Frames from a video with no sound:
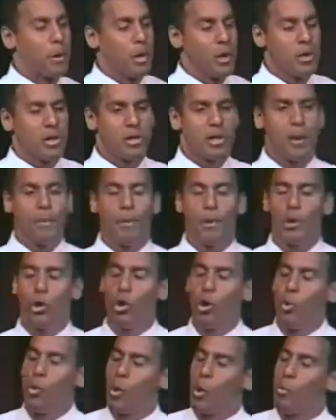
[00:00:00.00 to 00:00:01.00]
Someone
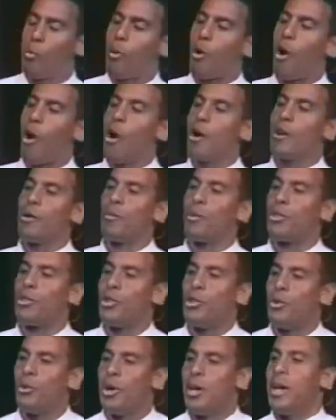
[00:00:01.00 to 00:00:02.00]
who will partner with
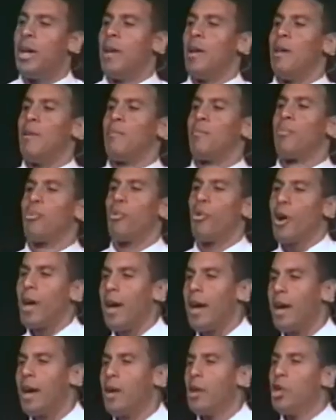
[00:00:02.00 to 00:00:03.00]
you in
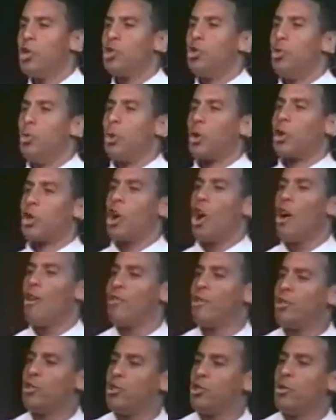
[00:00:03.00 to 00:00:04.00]
prayer to
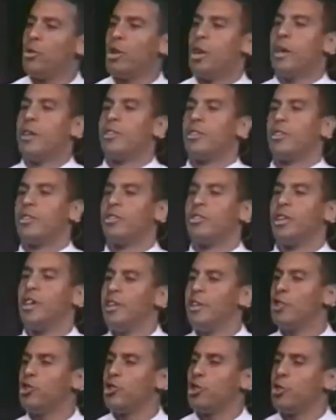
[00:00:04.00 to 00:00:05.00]
encourage you, to
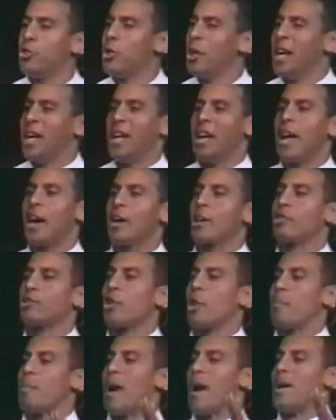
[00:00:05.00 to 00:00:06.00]
teach you. They're not going to
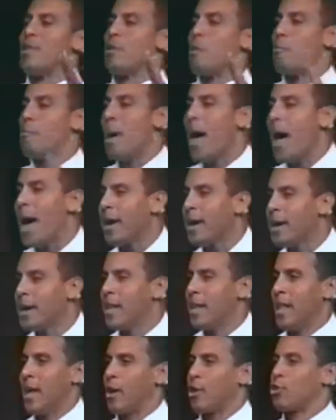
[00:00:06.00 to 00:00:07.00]
talk behind your back.
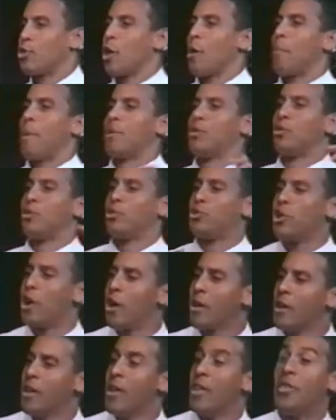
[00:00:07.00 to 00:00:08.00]
They're not going to talk about your junk.